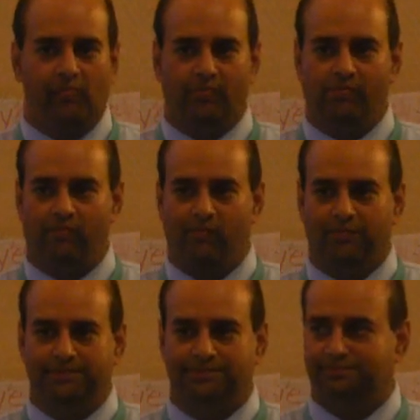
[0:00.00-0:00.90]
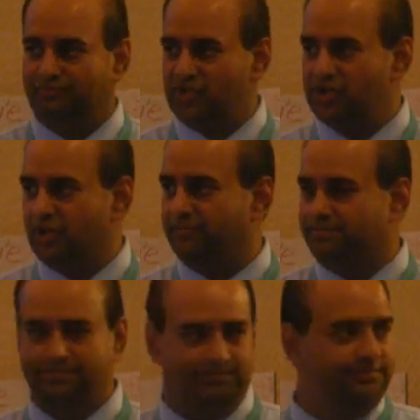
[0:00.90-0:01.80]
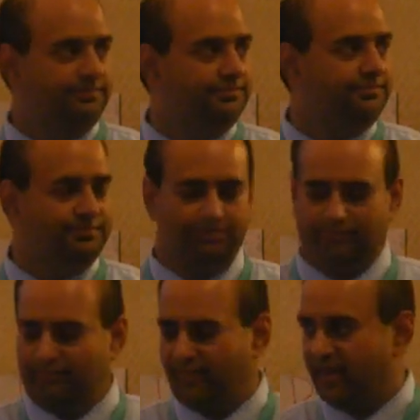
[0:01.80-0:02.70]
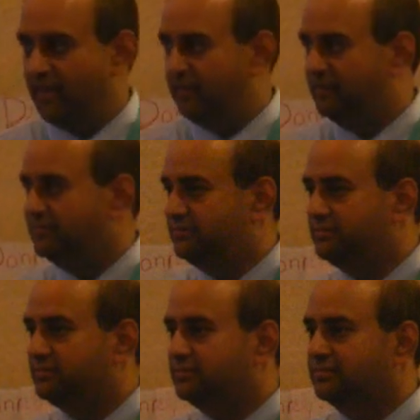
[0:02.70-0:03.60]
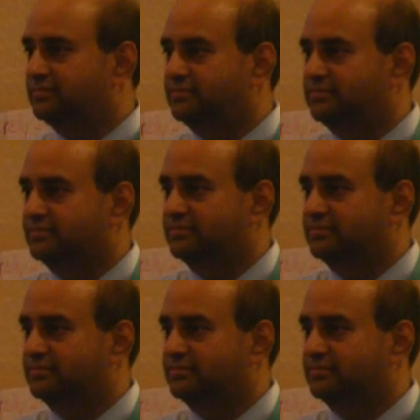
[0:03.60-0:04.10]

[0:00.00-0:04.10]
time for a couple more questions? Sure. Or, mm -hmm. If not, uh, okay.